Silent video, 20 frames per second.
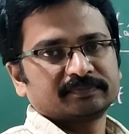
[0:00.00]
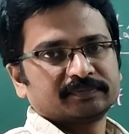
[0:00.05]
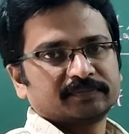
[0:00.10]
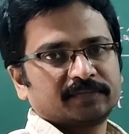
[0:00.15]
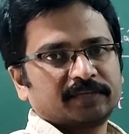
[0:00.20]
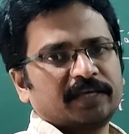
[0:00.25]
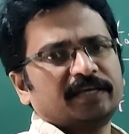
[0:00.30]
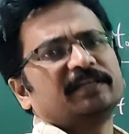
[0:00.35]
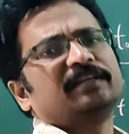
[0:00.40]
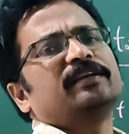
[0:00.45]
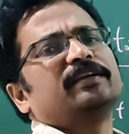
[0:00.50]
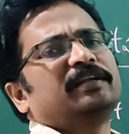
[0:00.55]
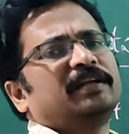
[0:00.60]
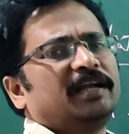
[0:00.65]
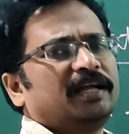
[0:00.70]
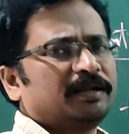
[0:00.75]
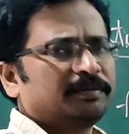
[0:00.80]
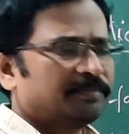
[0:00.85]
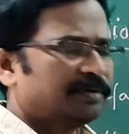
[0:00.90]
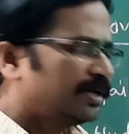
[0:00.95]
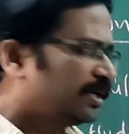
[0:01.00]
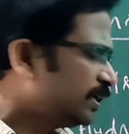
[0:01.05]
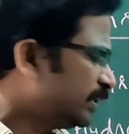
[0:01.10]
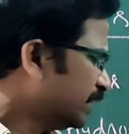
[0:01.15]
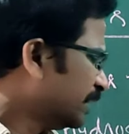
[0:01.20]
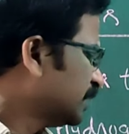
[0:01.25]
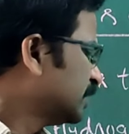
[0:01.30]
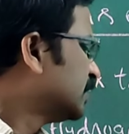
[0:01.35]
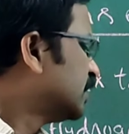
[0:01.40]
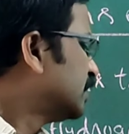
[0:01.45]
Okay,
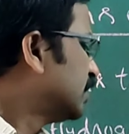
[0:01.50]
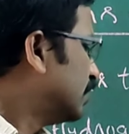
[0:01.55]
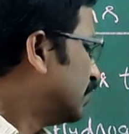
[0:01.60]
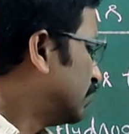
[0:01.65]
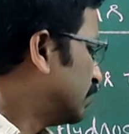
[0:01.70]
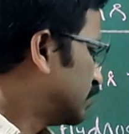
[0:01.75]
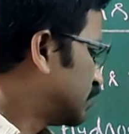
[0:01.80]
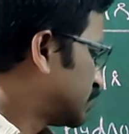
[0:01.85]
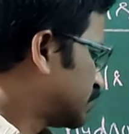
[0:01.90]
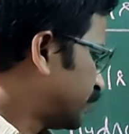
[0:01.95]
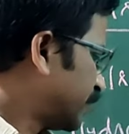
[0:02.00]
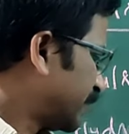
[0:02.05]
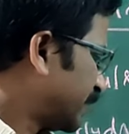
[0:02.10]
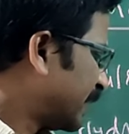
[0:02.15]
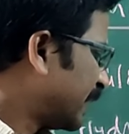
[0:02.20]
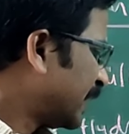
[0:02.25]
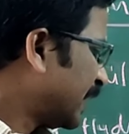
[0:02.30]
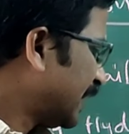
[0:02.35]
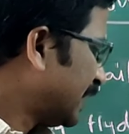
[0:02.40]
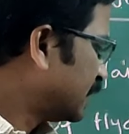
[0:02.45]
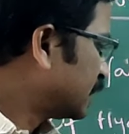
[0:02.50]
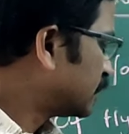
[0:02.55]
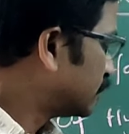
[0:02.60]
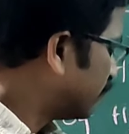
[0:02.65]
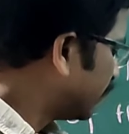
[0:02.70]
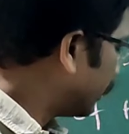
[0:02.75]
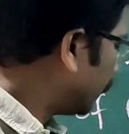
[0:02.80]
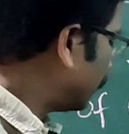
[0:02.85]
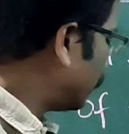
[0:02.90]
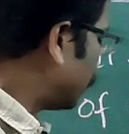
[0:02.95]
normally spectral lines,
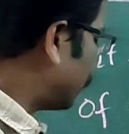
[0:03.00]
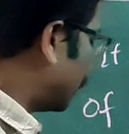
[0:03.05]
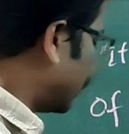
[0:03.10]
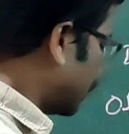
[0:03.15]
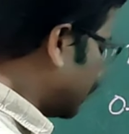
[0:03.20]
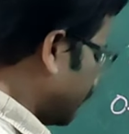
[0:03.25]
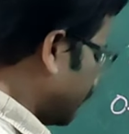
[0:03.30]
we know the